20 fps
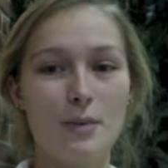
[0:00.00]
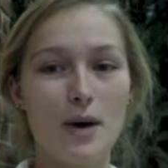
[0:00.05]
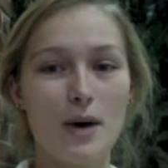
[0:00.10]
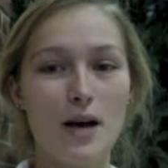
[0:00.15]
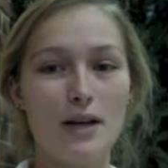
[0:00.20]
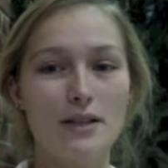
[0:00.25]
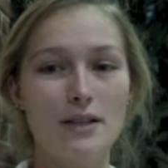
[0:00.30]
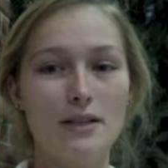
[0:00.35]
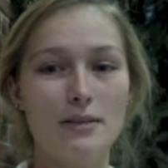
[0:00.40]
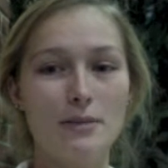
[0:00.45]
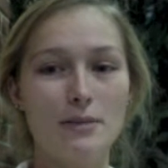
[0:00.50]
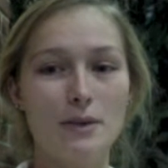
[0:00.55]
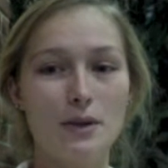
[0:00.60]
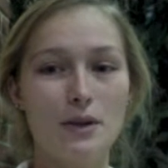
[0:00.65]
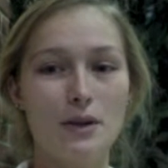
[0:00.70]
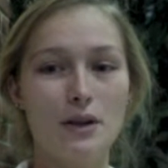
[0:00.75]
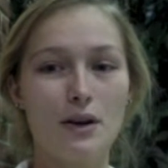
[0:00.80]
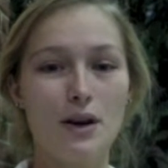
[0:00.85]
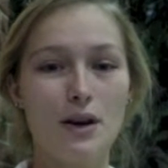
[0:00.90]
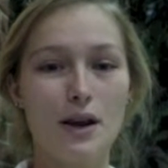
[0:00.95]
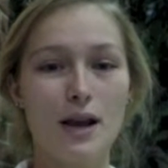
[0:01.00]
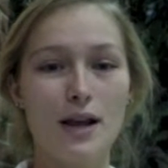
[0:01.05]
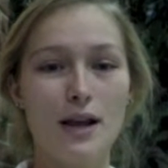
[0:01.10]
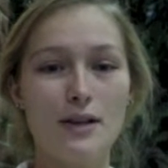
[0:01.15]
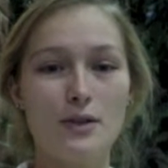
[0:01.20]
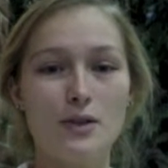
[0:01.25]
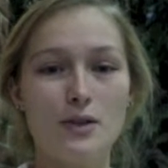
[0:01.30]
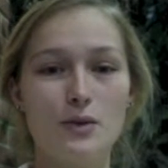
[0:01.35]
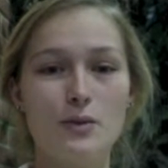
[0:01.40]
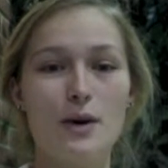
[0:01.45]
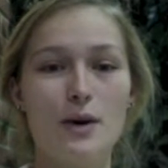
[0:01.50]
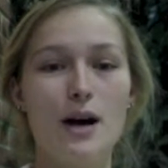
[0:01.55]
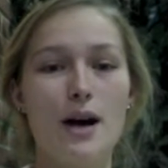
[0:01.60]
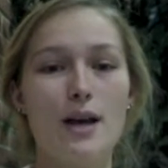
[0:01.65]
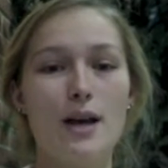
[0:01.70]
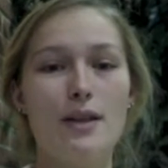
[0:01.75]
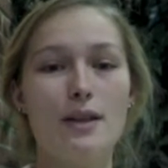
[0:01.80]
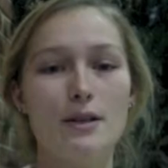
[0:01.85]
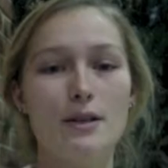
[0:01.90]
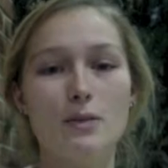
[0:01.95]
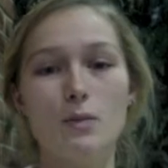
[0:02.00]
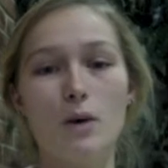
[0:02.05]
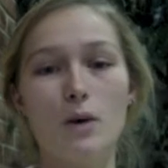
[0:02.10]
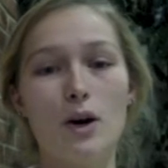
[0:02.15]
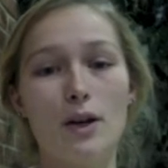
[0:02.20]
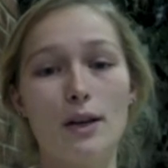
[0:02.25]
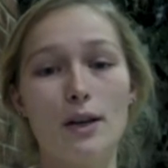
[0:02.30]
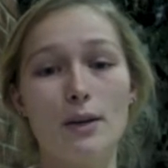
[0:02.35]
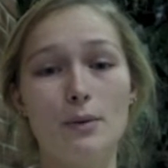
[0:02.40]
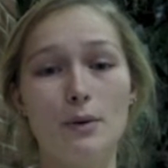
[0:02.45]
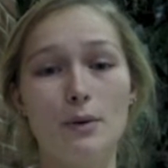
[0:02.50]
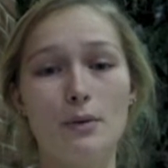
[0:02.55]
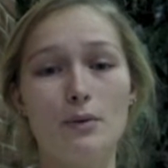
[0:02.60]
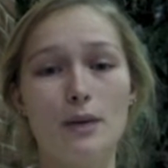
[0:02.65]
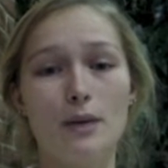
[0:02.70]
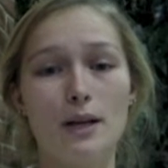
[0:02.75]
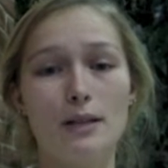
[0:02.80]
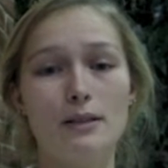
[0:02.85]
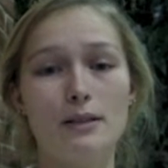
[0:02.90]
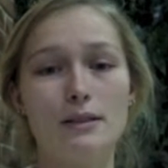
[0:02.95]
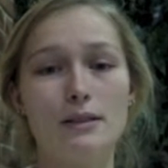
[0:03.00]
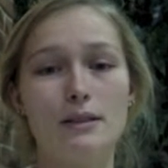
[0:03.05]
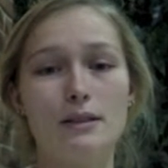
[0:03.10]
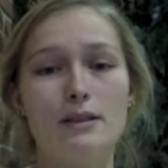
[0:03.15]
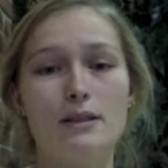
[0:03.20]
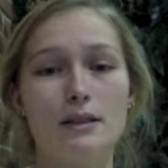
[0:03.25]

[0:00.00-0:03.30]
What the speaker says: possible theory as to why this walking reflex